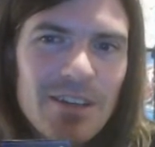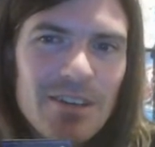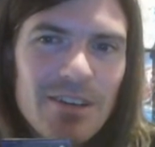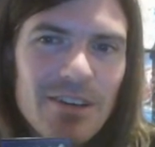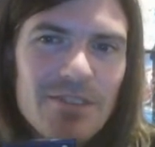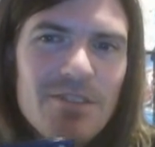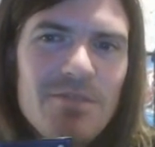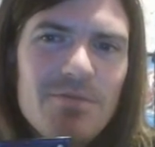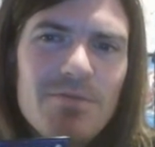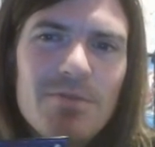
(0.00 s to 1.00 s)
I did.
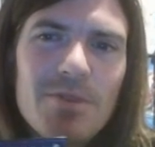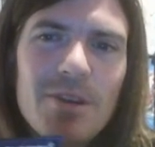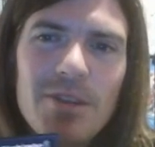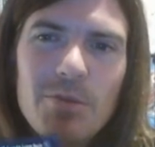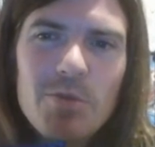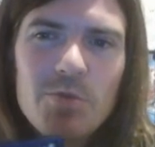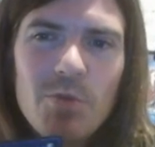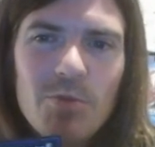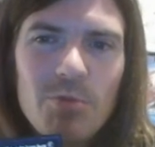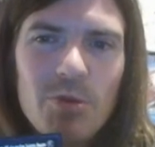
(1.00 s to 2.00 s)
There was one
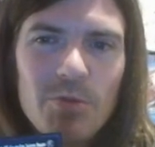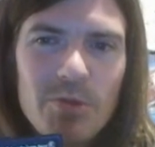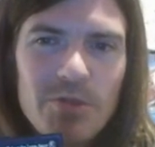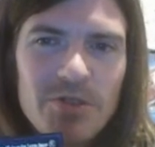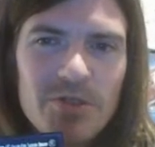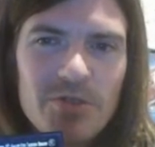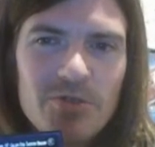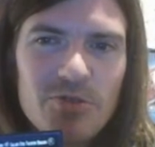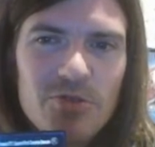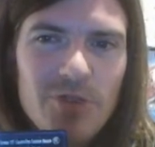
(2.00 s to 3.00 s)
point where I did
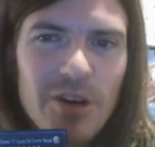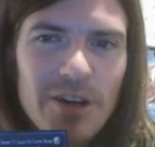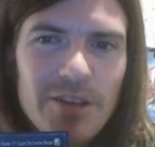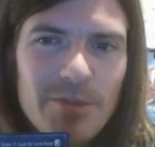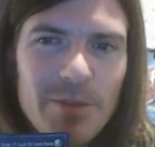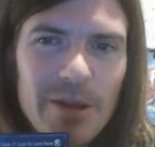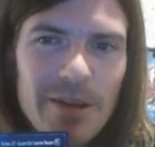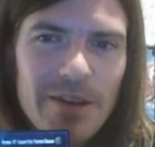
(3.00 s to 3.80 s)
try and play